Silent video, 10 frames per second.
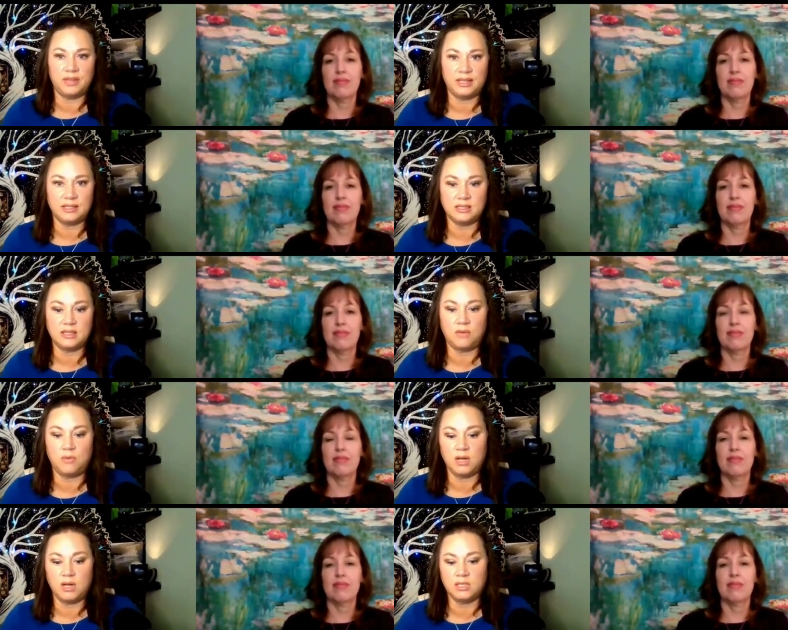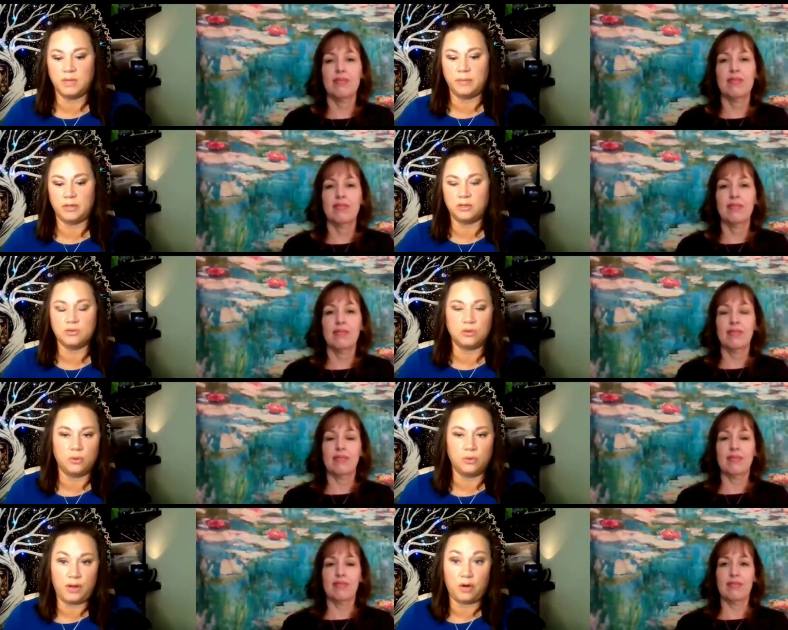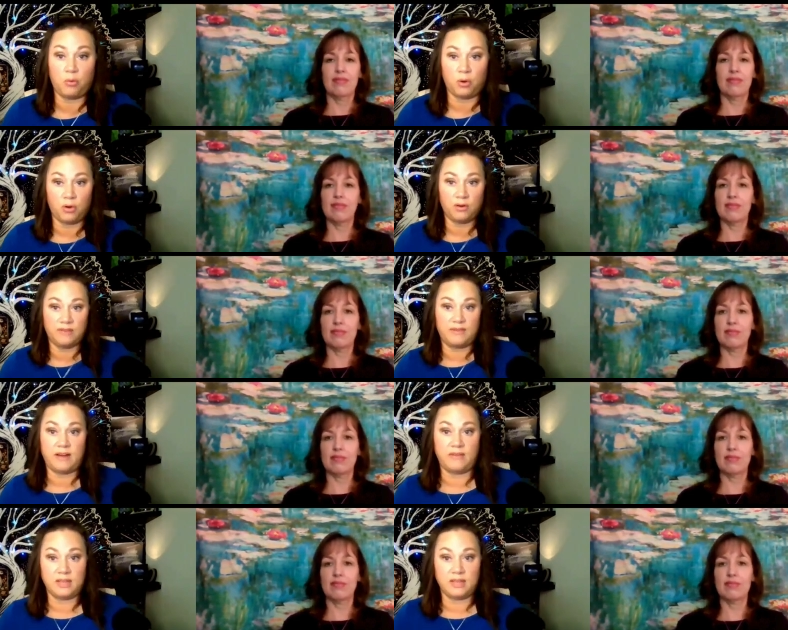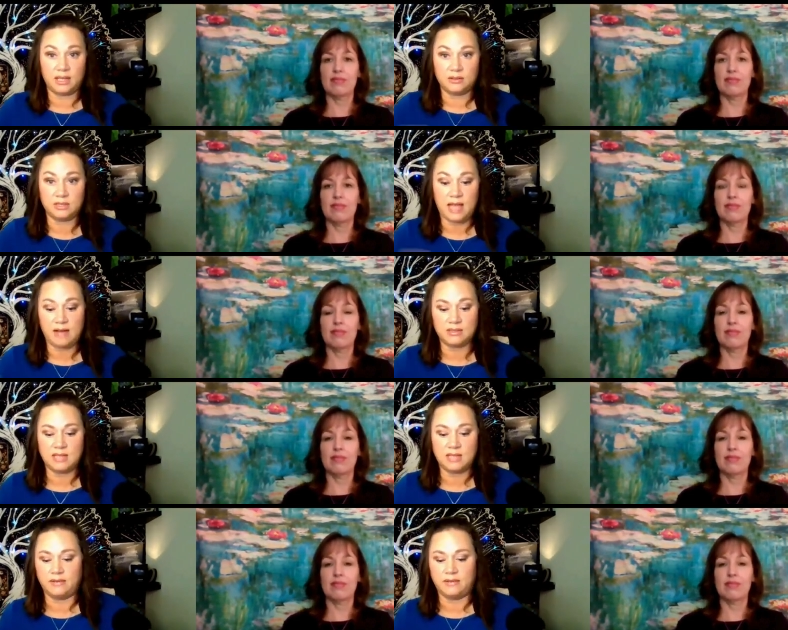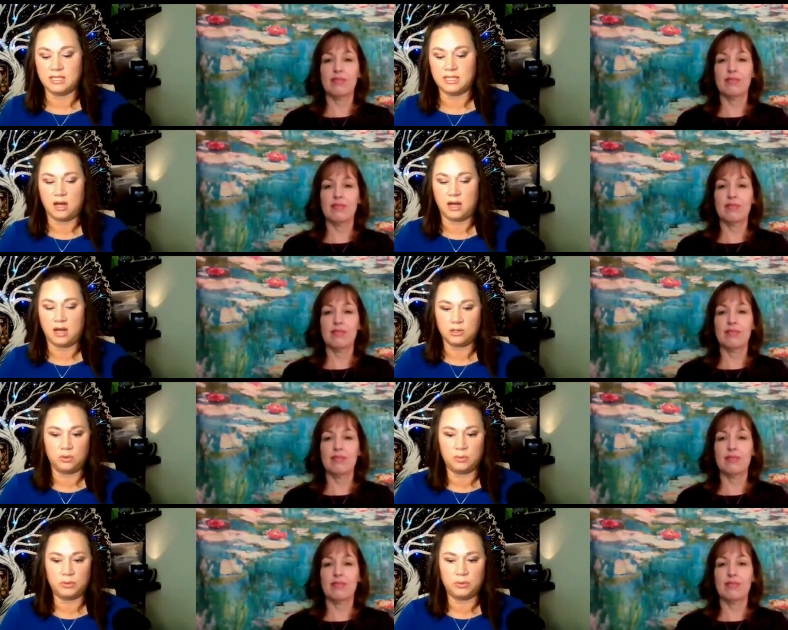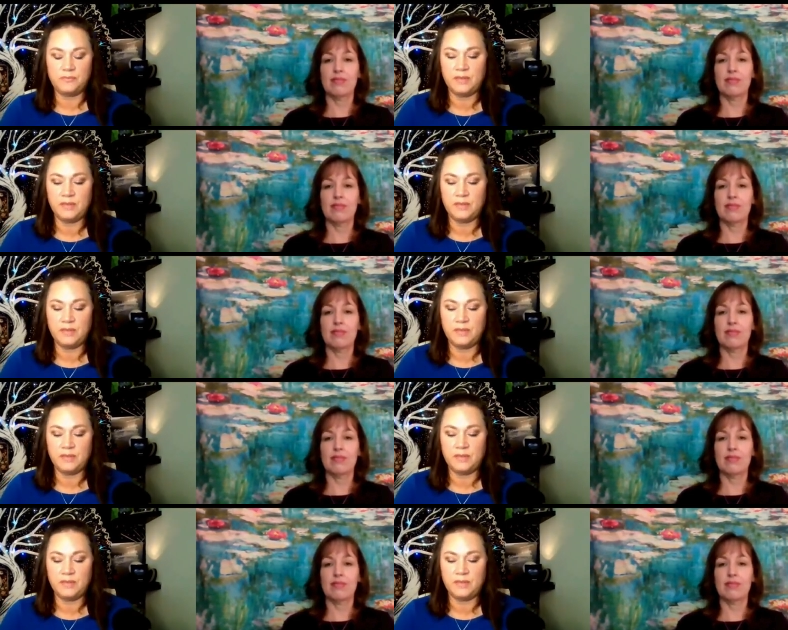Speaker 1: things they want to be able to control their world if everything else outside of it is not controllable